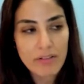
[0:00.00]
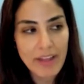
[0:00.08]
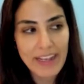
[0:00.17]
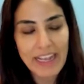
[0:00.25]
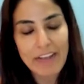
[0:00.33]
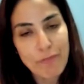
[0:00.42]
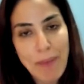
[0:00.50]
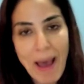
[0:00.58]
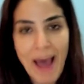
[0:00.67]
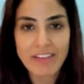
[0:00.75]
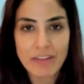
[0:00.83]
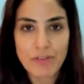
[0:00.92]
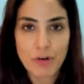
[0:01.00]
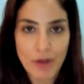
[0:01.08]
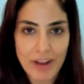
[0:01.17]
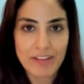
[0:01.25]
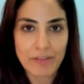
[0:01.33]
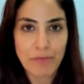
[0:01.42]
like if passive
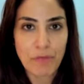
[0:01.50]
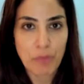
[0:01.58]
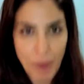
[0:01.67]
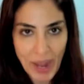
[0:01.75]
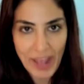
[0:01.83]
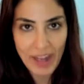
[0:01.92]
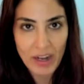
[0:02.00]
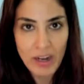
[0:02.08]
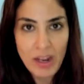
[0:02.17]
aggressive threat.